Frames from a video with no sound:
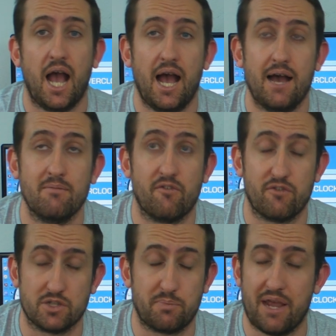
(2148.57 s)
um,
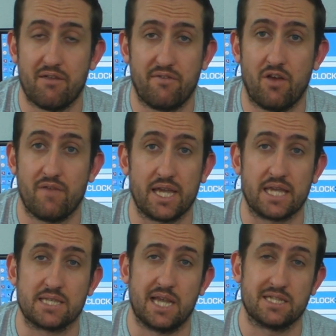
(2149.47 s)
for a pair of
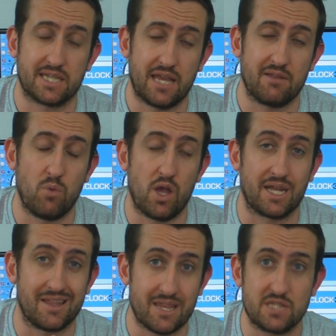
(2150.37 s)
580s, and to get them
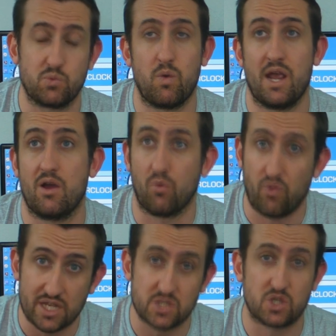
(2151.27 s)
working this well,
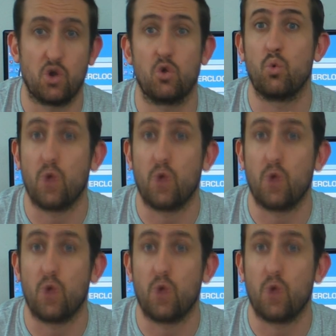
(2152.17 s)
this cool,